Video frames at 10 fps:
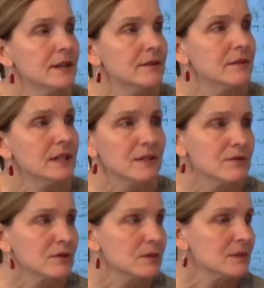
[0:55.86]
What do you
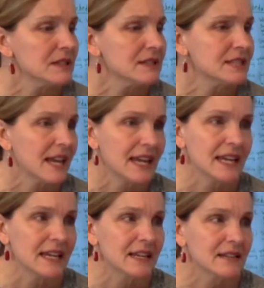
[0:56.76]
normally
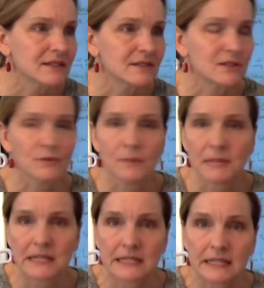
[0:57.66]
take to a
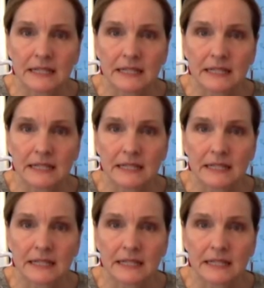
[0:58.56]
picnic?